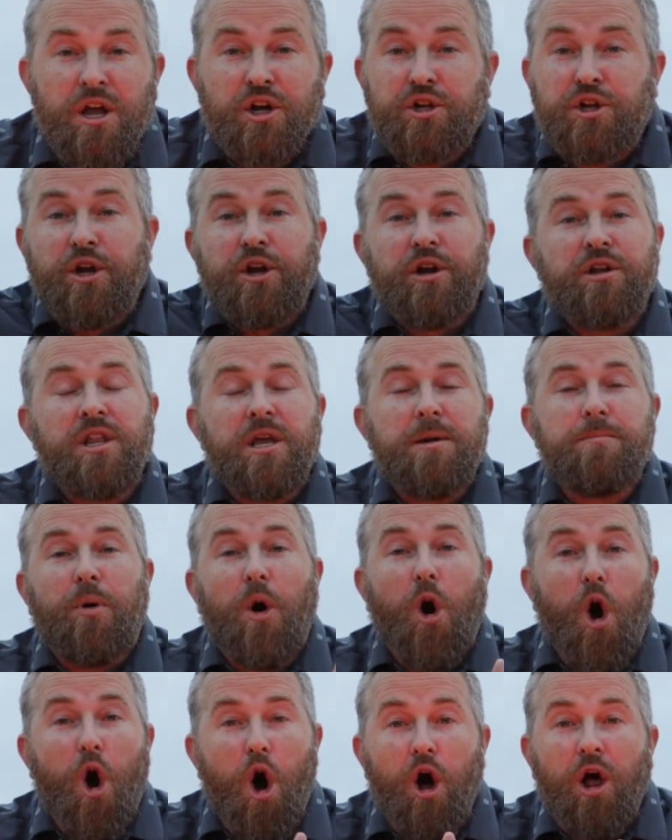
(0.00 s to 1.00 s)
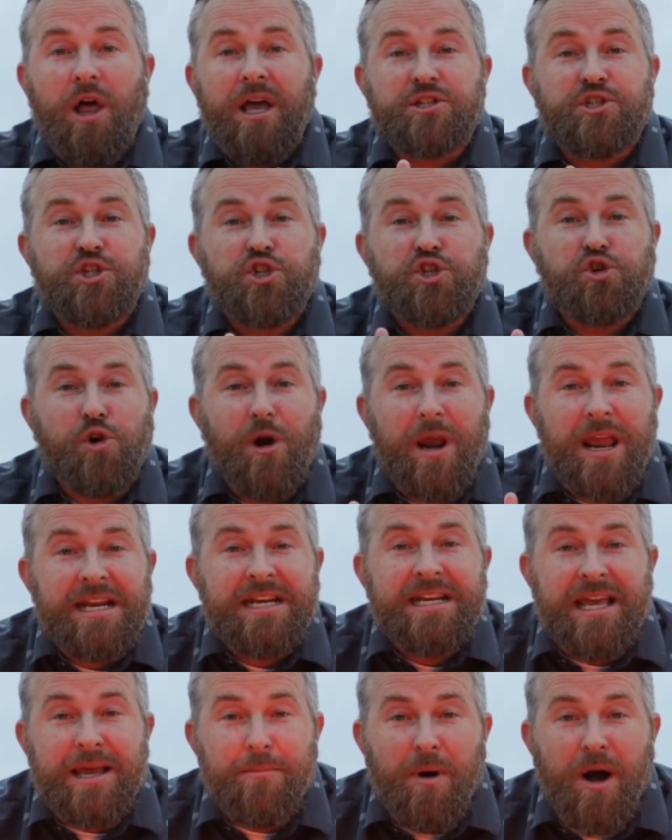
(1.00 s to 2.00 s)
Clearly, Paul has
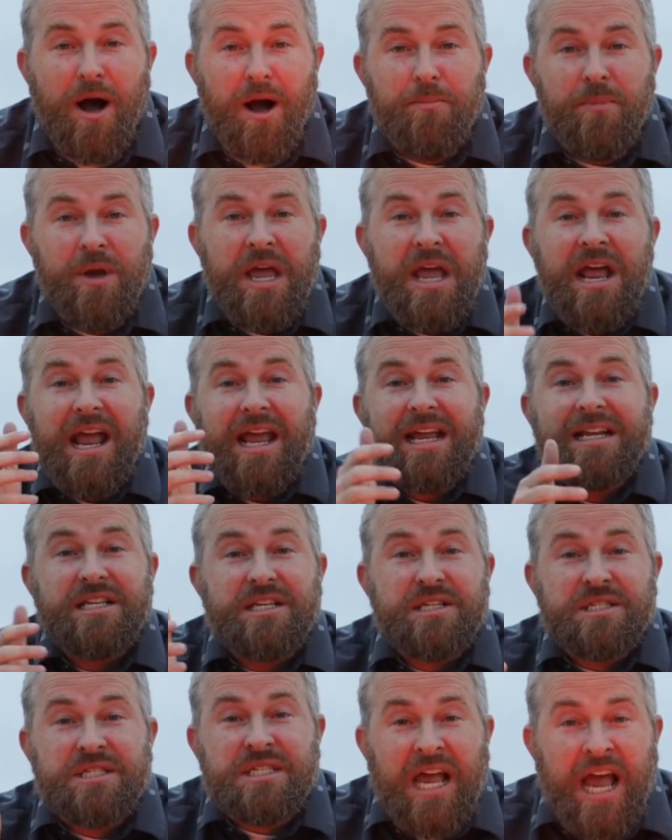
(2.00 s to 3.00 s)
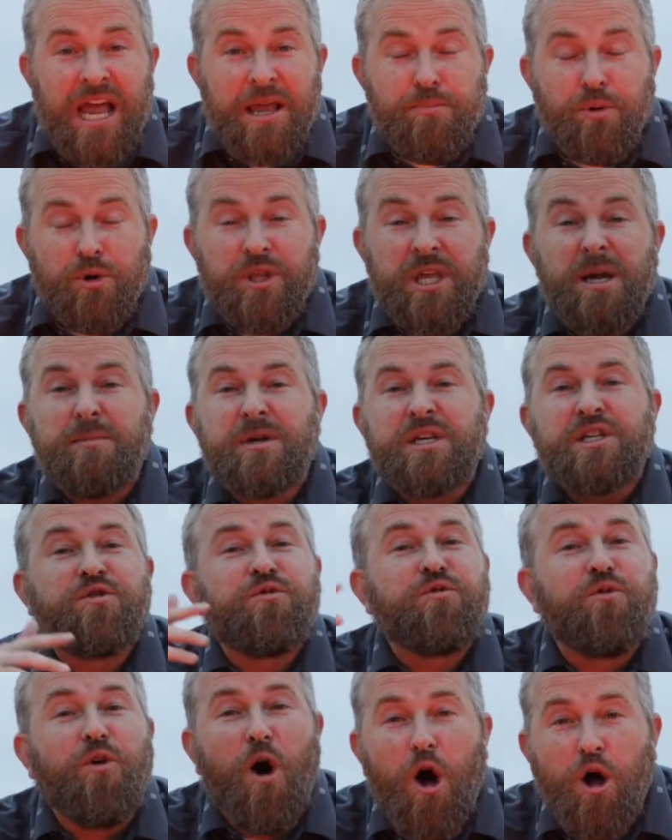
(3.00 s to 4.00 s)
trained him up and discipled him. He's
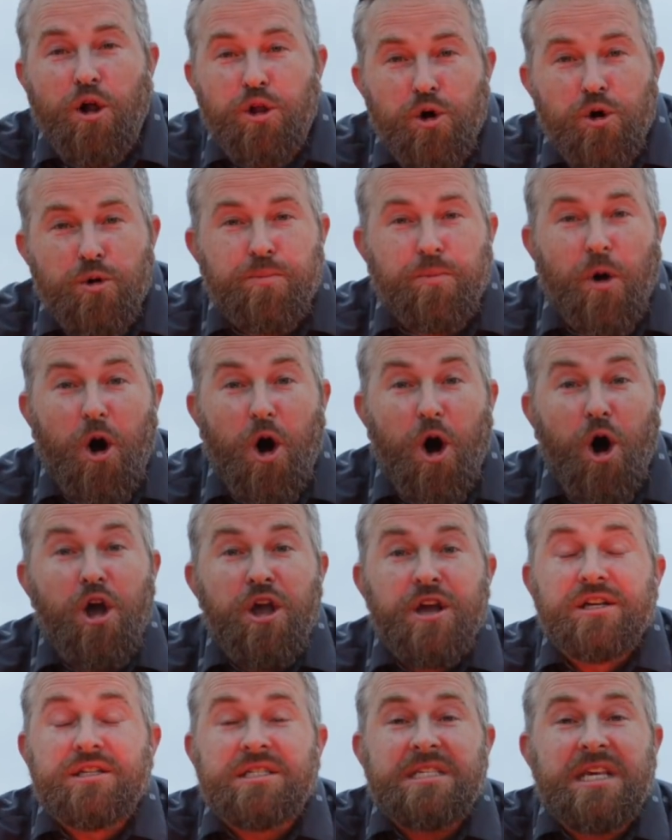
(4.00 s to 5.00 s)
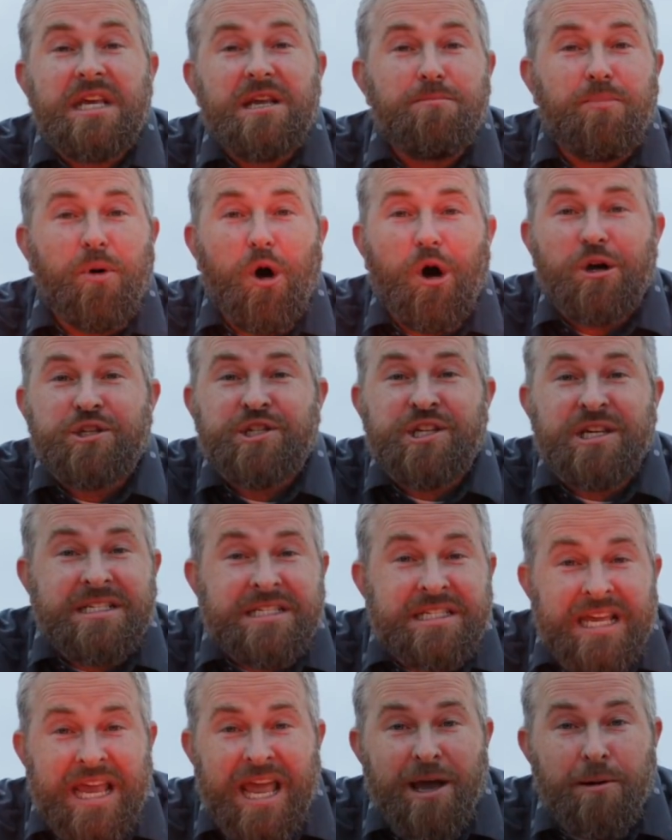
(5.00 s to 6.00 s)
followed Paul, seen Paul's
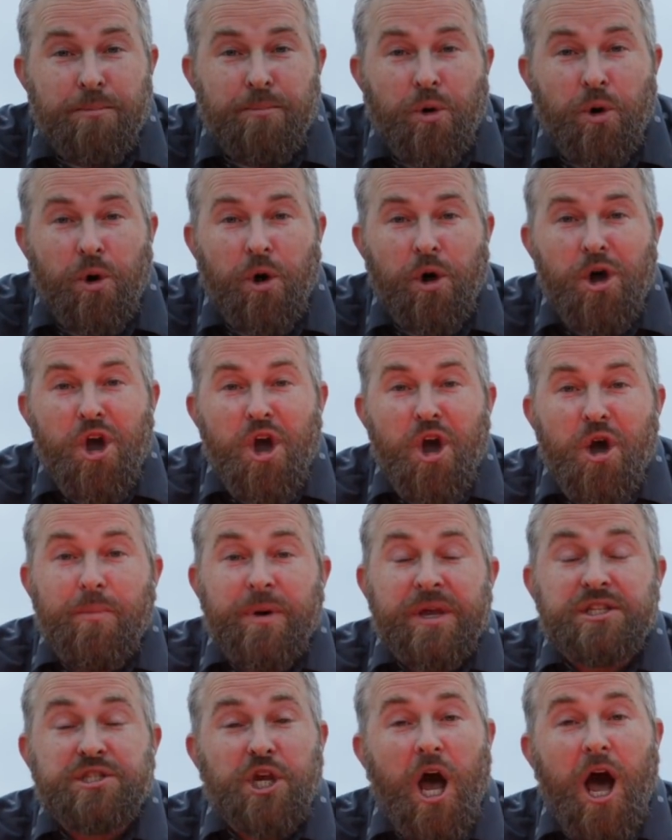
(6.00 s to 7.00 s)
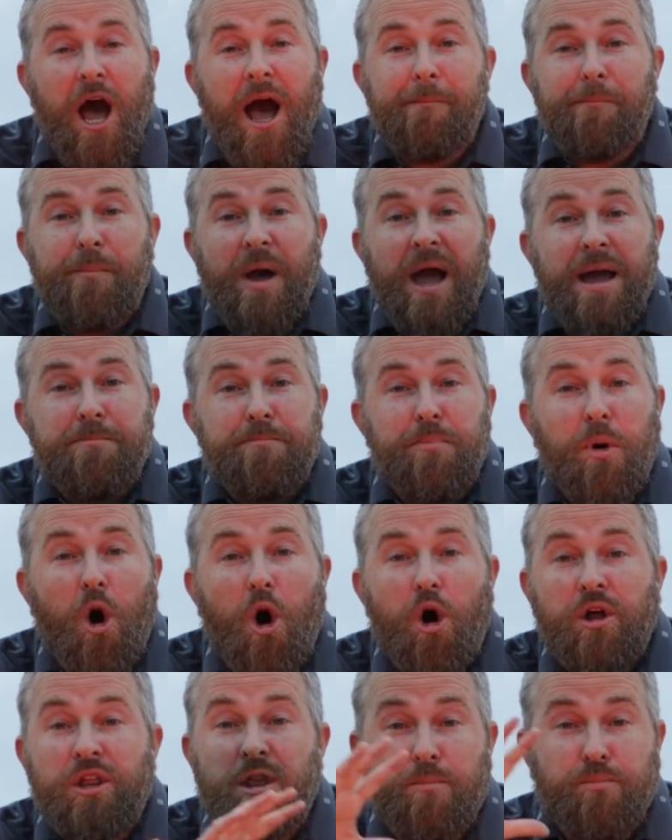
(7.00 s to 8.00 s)
example, been taught by
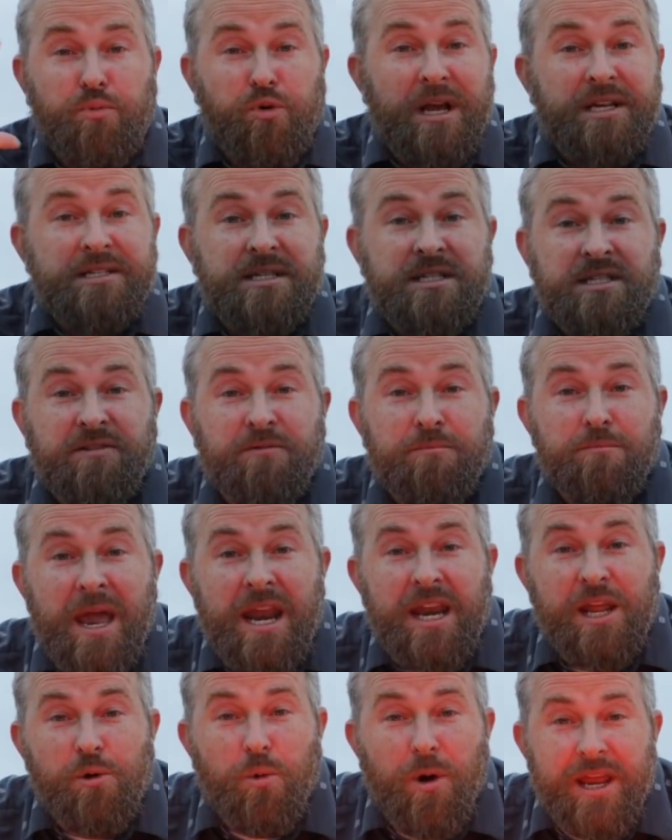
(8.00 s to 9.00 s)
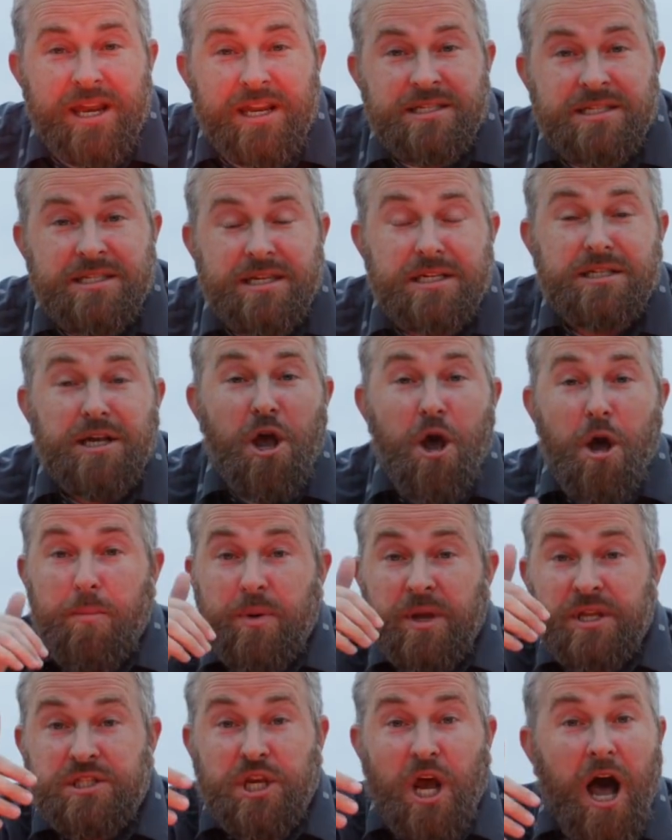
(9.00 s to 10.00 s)
Paul in the presence of many witnesses,
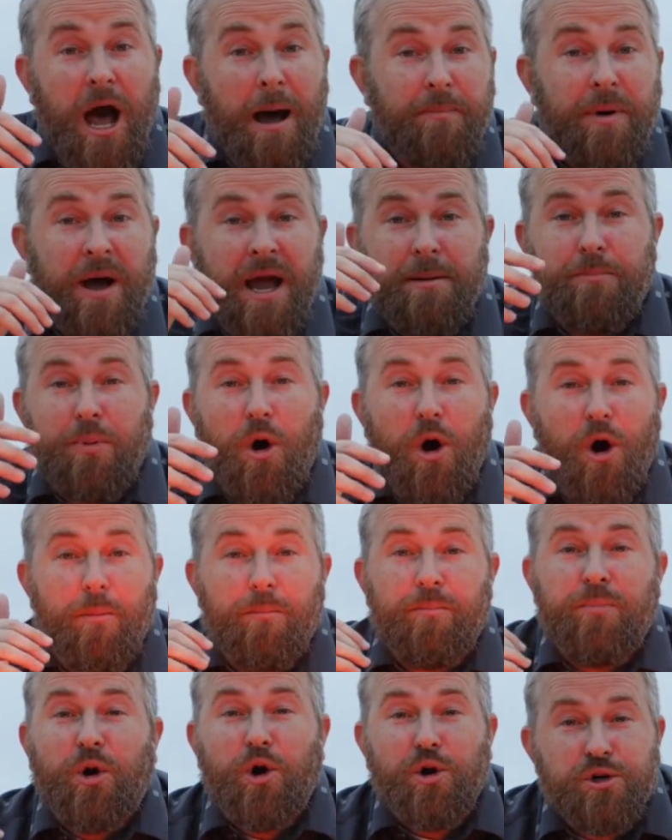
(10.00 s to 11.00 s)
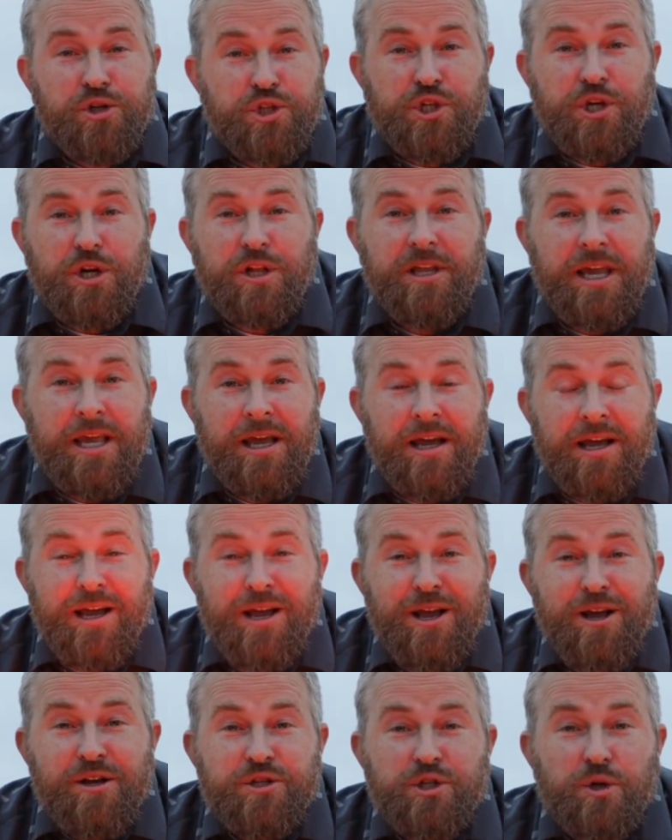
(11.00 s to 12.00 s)
been taught by Paul personally.
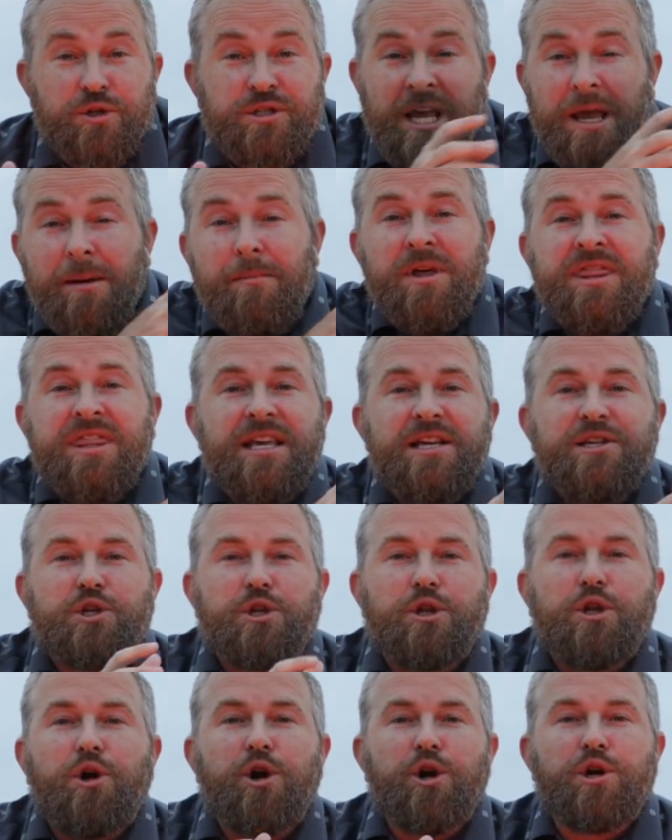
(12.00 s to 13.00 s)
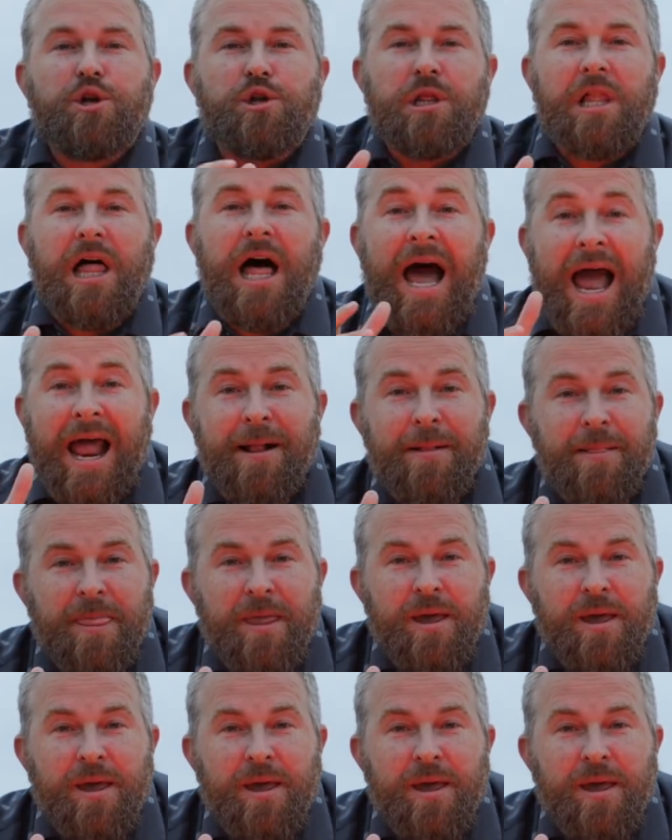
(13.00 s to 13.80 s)
So Timothy's learned a lot.